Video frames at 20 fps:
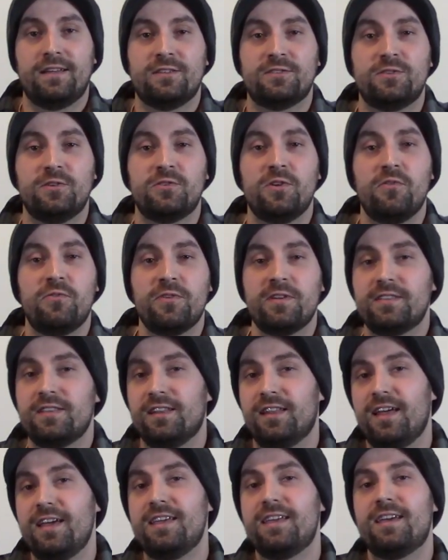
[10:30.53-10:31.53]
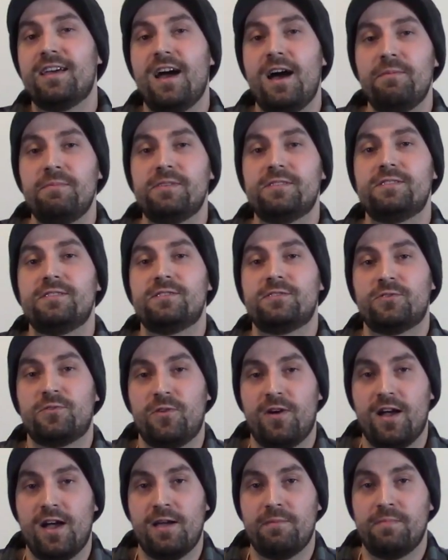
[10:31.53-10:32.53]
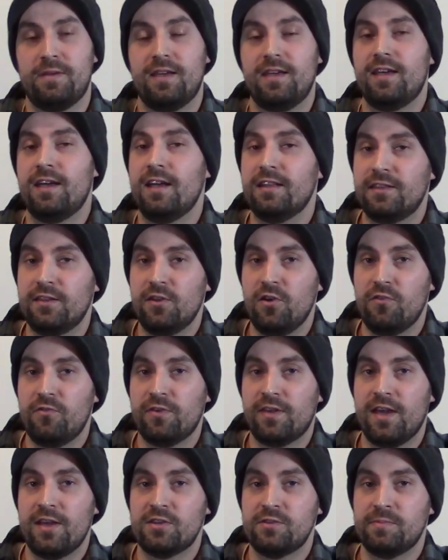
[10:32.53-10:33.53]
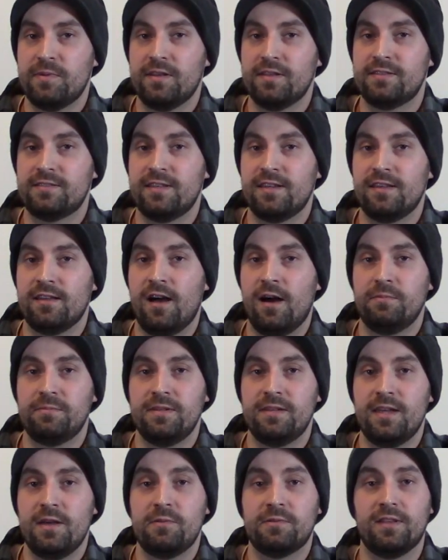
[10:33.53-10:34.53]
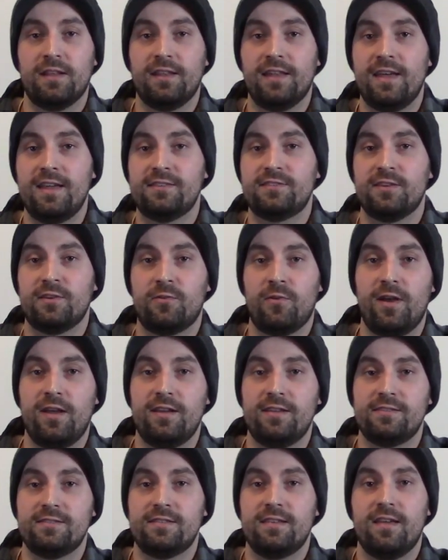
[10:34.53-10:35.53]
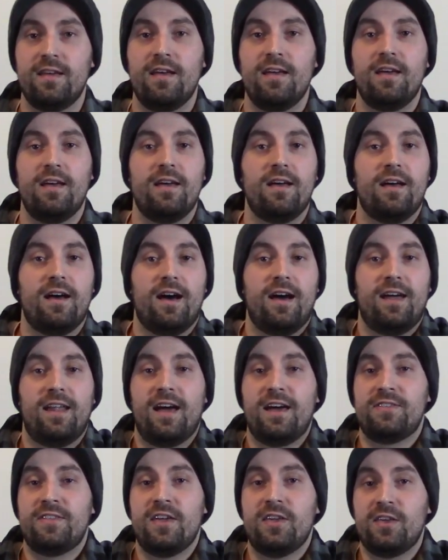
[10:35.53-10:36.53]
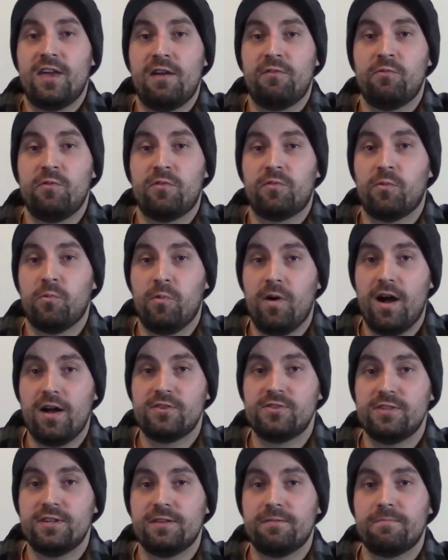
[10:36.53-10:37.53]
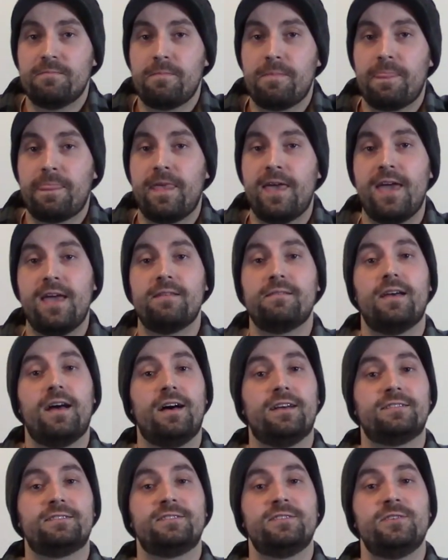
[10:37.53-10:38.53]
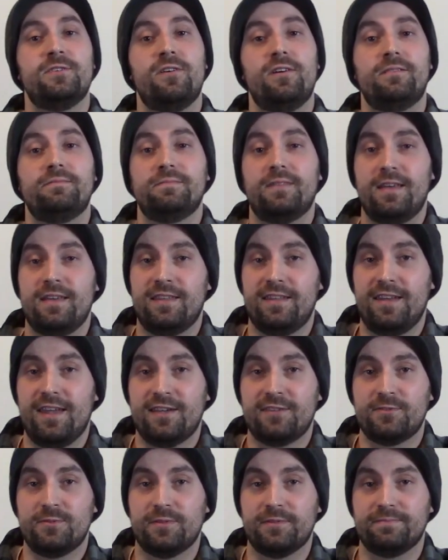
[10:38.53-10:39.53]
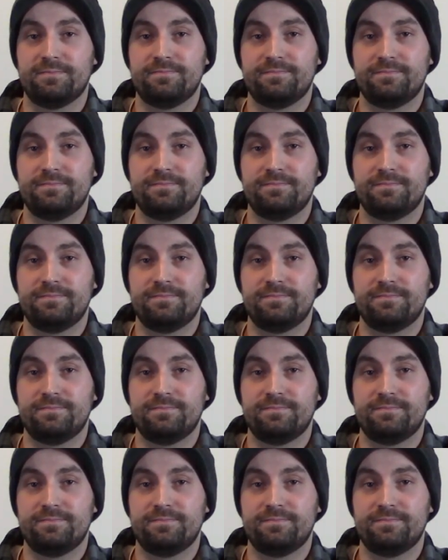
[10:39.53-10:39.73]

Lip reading: So don't forget to like, comment, subscribe, hit the notification bell to stay up to date with the latest and greatest. And I thank everyone for watching, and I'll see you all in the next one.